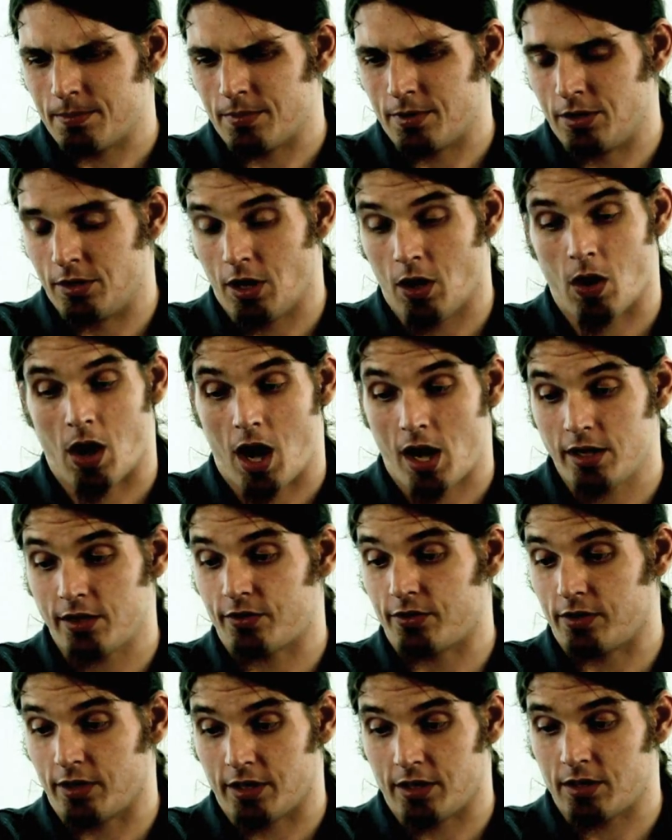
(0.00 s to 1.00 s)
no,
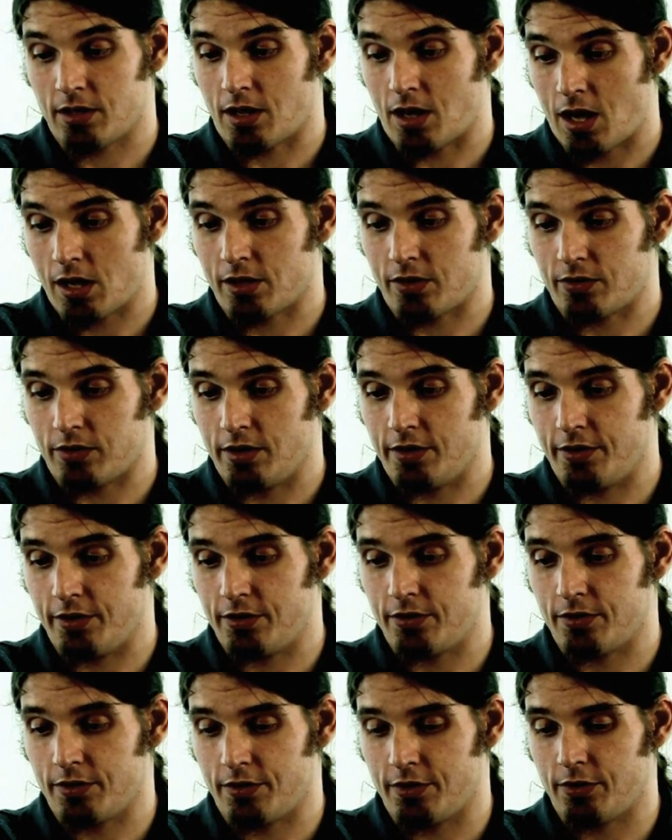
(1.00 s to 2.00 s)
honestly,
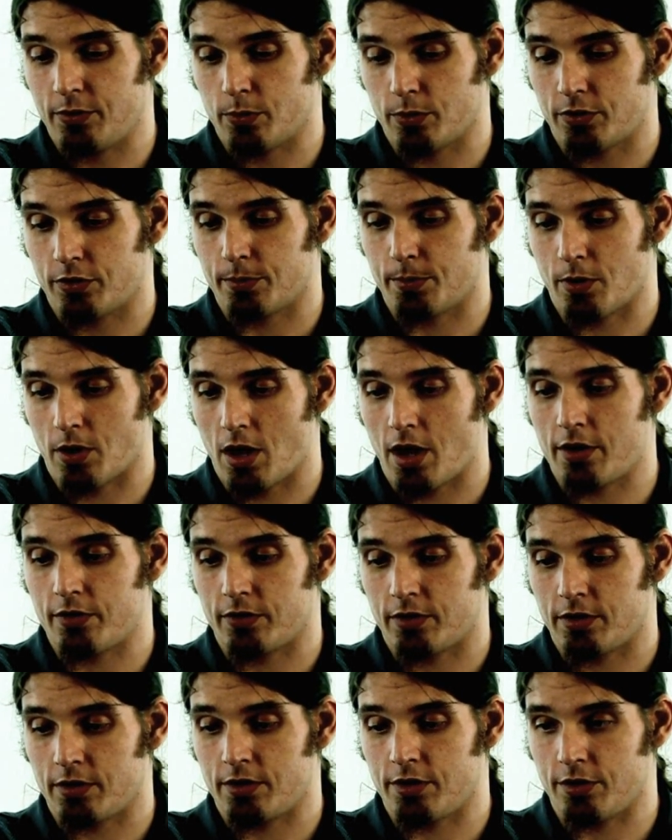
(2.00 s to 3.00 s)
these were
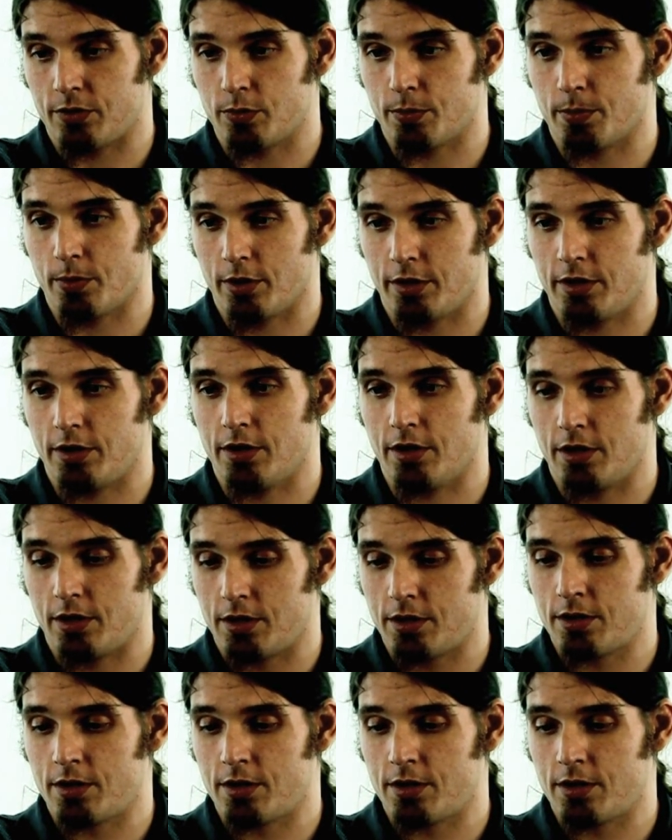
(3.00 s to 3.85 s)
surprising. These were pretty good.